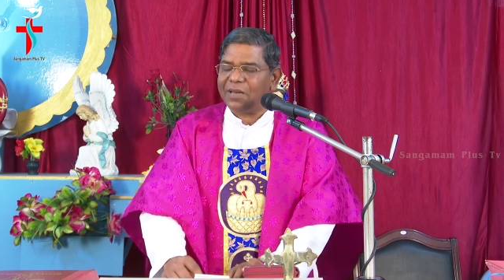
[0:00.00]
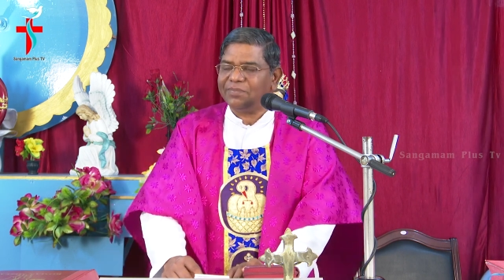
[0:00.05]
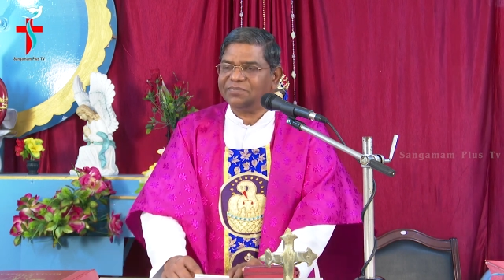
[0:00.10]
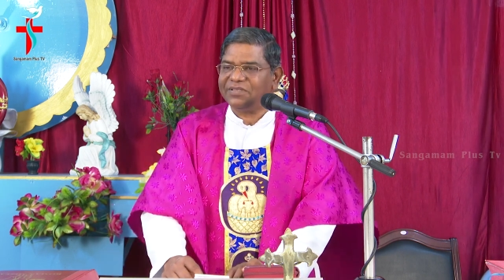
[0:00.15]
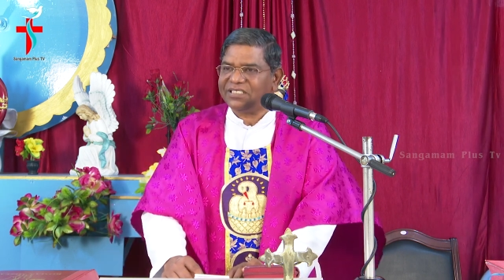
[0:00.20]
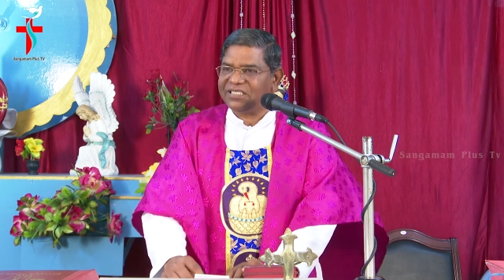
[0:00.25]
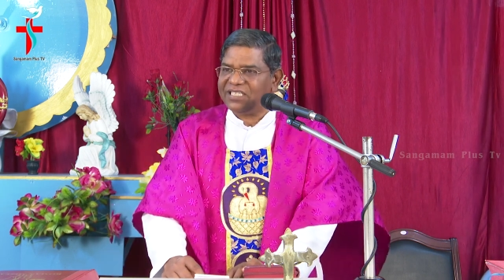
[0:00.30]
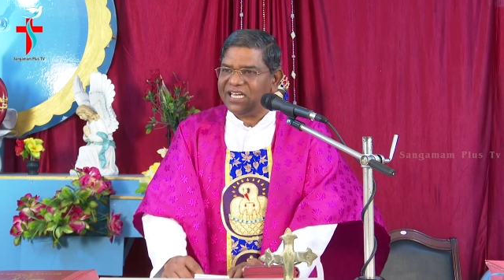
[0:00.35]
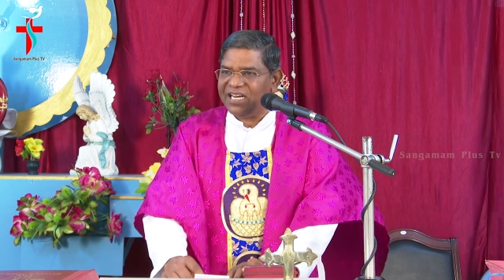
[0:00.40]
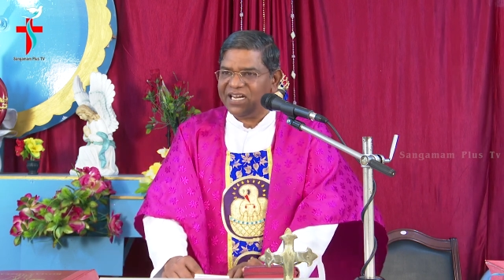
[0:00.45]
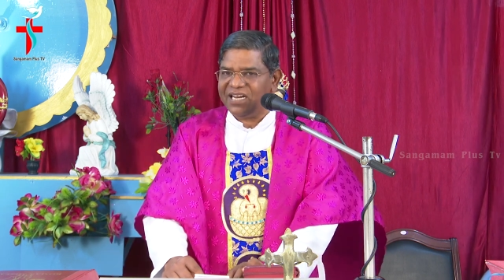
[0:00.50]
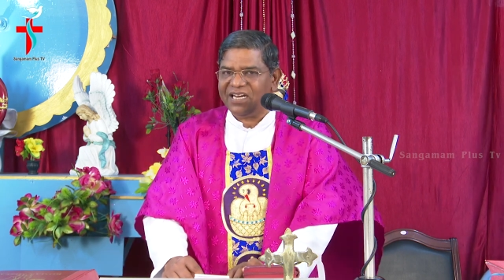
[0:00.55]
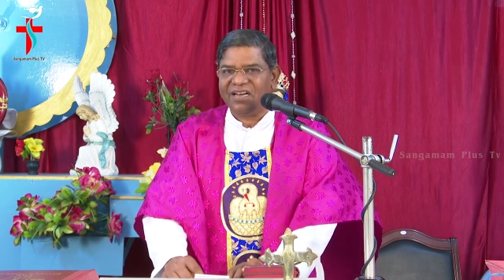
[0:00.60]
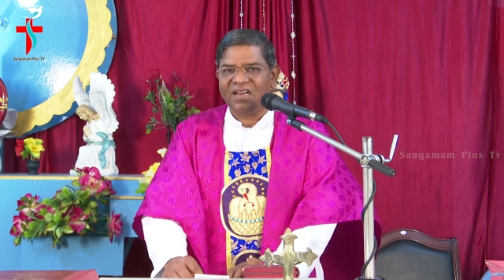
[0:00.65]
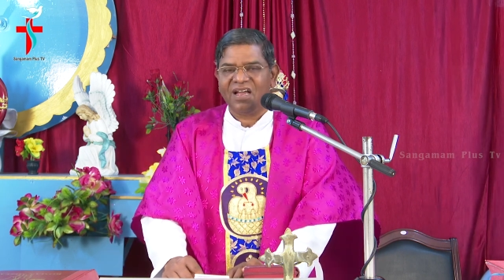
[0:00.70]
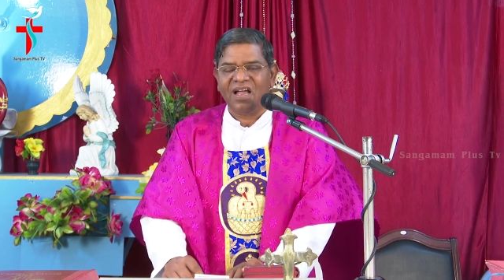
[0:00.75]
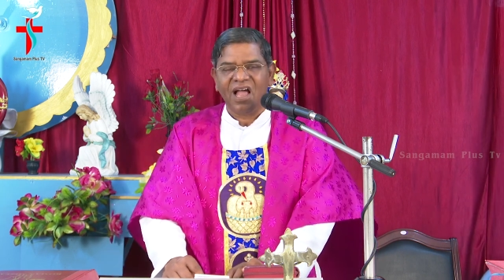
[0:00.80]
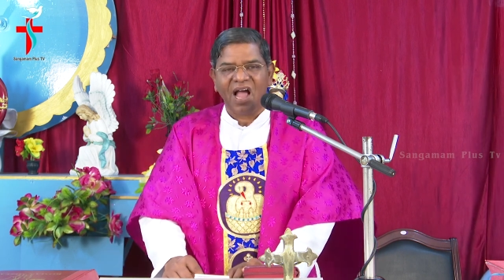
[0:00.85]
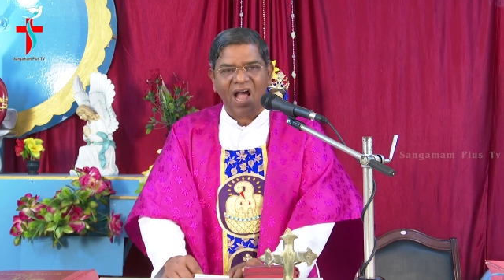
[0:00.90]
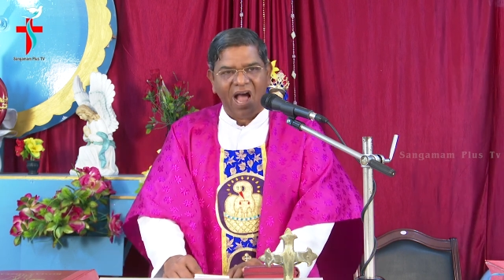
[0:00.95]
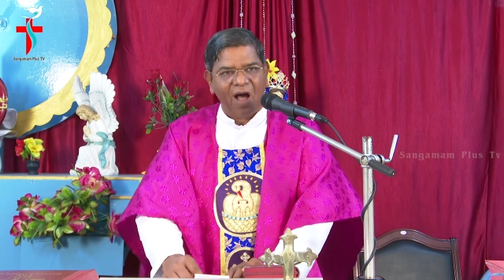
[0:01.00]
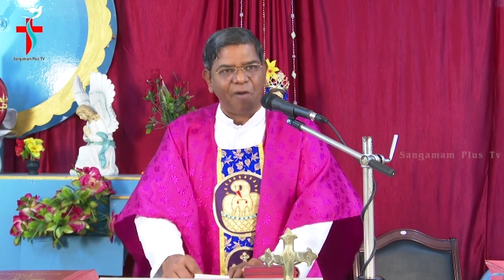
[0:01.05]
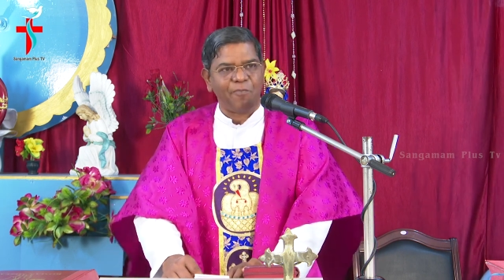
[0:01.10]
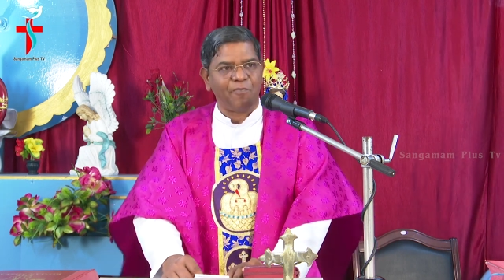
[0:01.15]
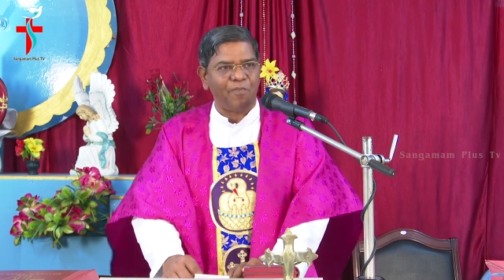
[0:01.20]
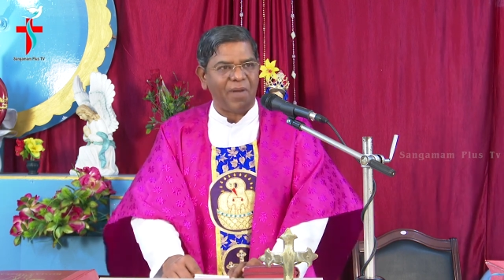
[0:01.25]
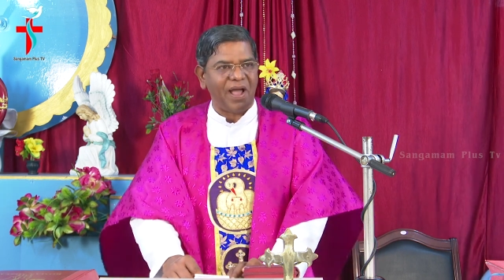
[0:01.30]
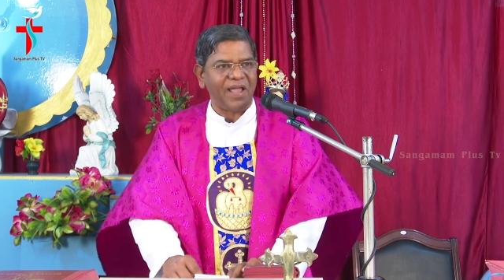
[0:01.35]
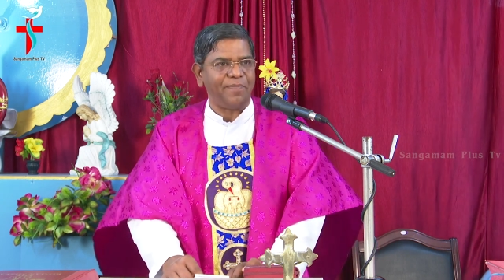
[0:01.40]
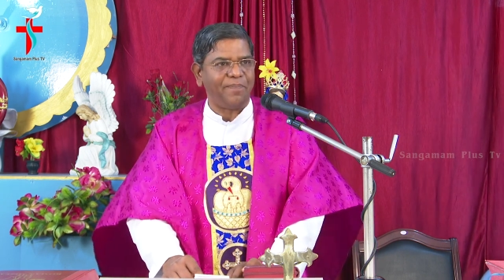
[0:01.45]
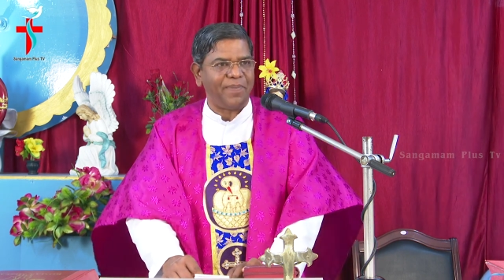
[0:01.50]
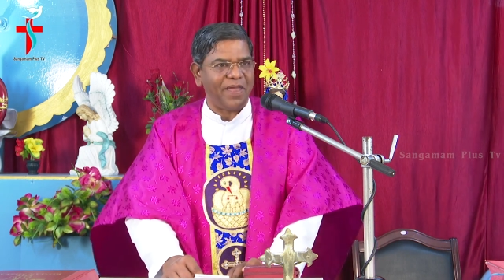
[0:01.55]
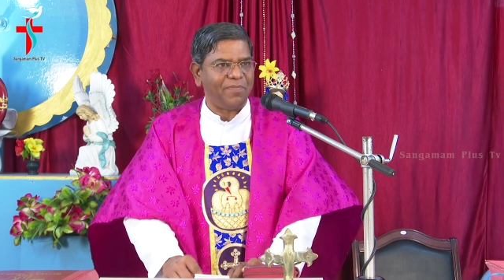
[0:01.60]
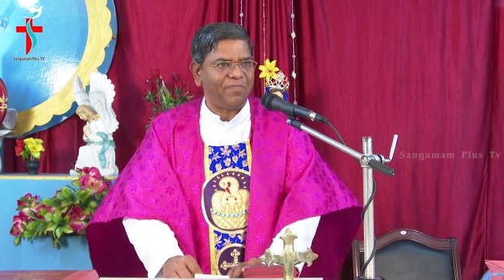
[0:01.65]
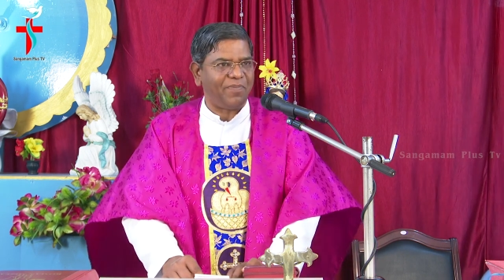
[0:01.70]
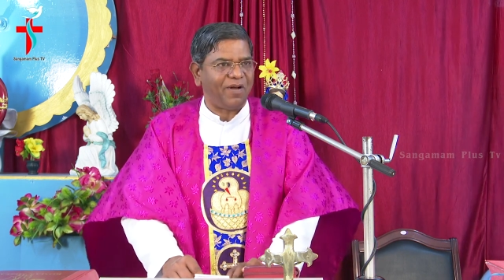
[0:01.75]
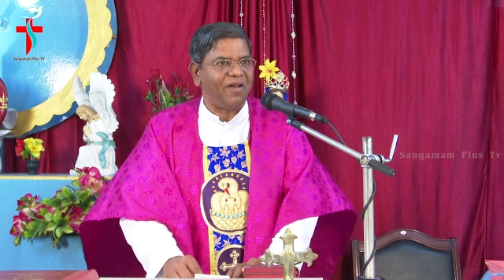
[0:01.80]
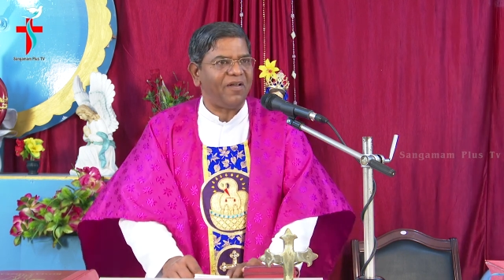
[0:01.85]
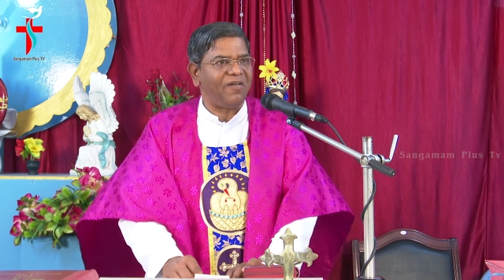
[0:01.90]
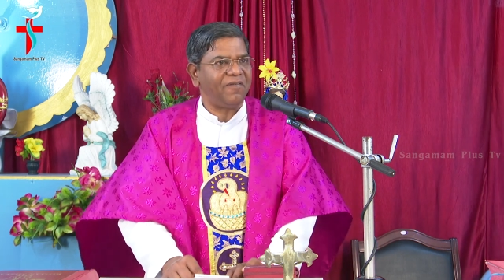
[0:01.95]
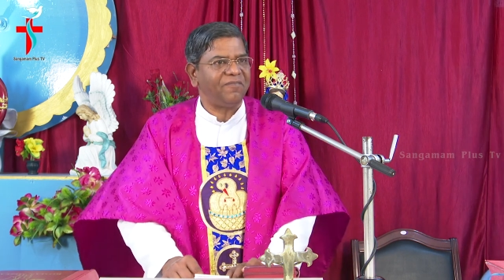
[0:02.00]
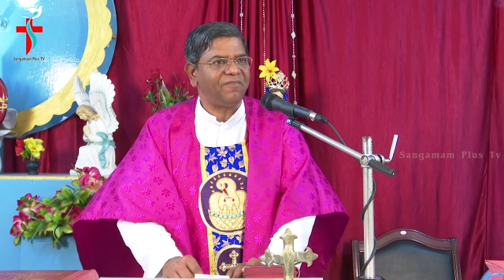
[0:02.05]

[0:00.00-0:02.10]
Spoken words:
of sin of my people.